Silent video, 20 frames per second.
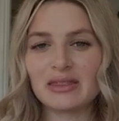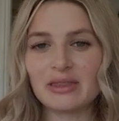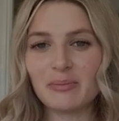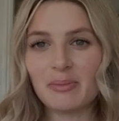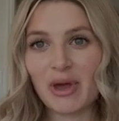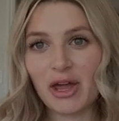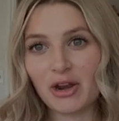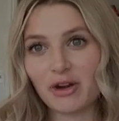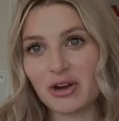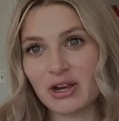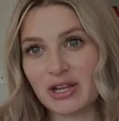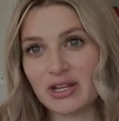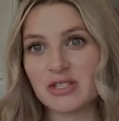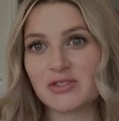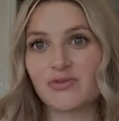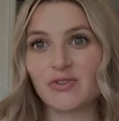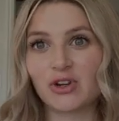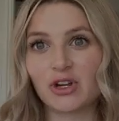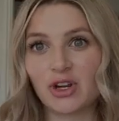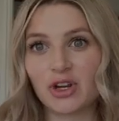better it is
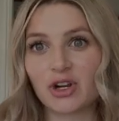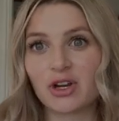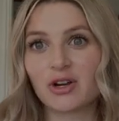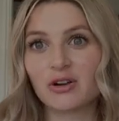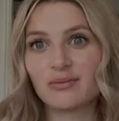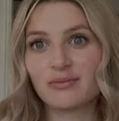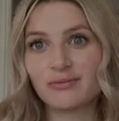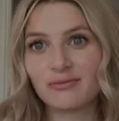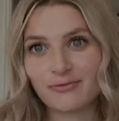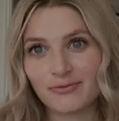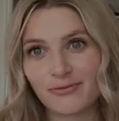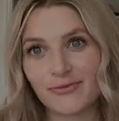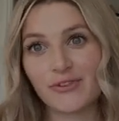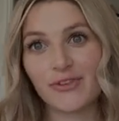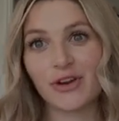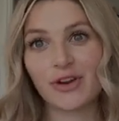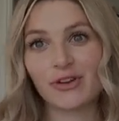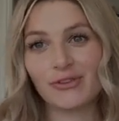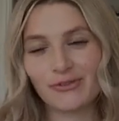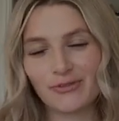
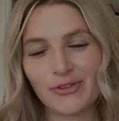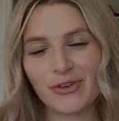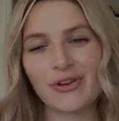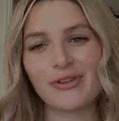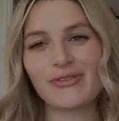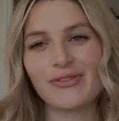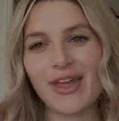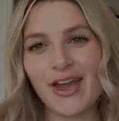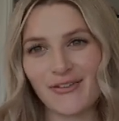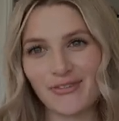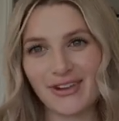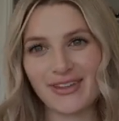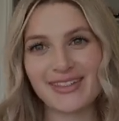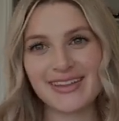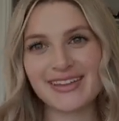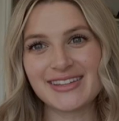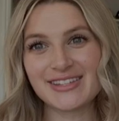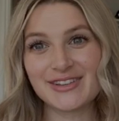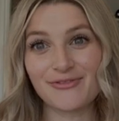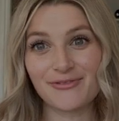for
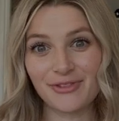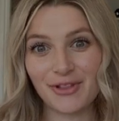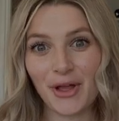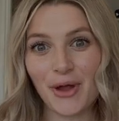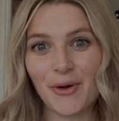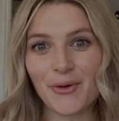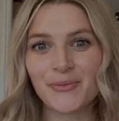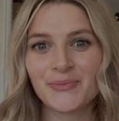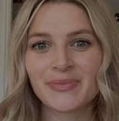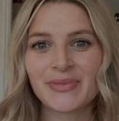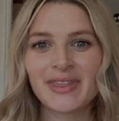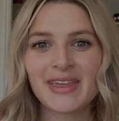everything to flow.